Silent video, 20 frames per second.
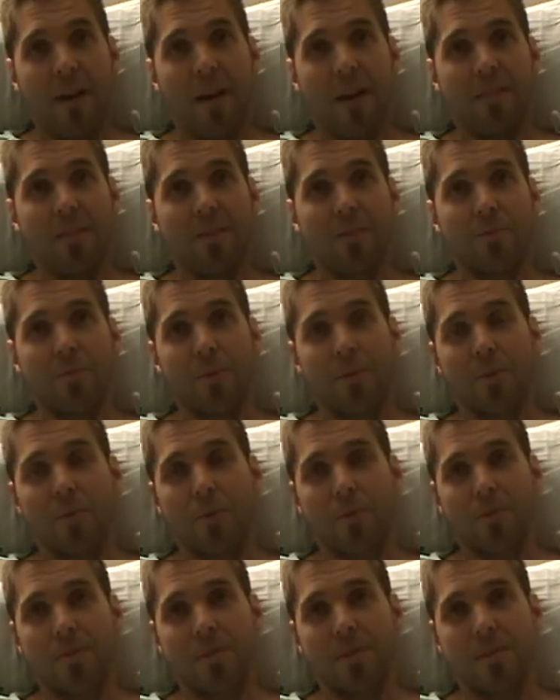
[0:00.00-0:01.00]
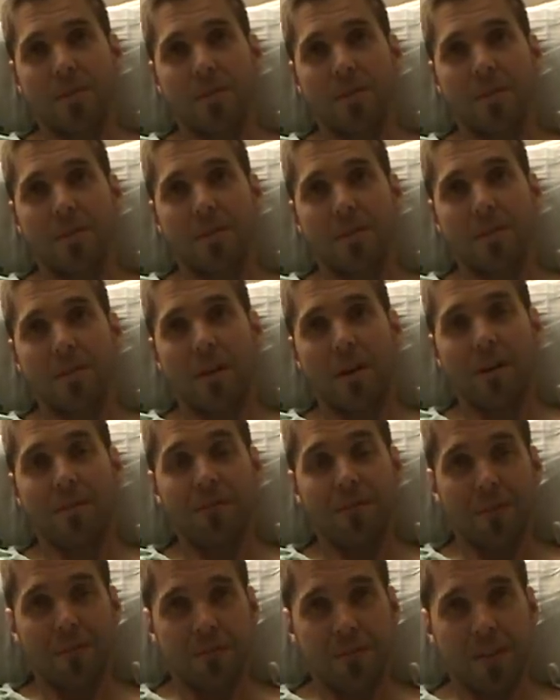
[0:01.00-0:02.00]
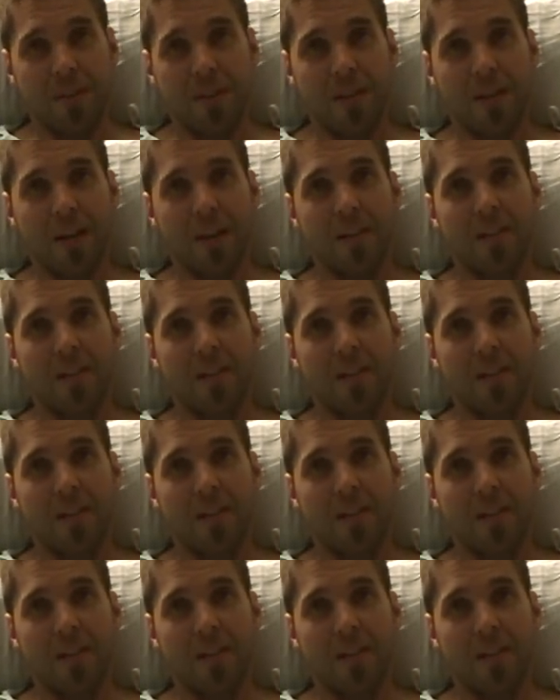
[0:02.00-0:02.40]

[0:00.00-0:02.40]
and then 3 courses at 50,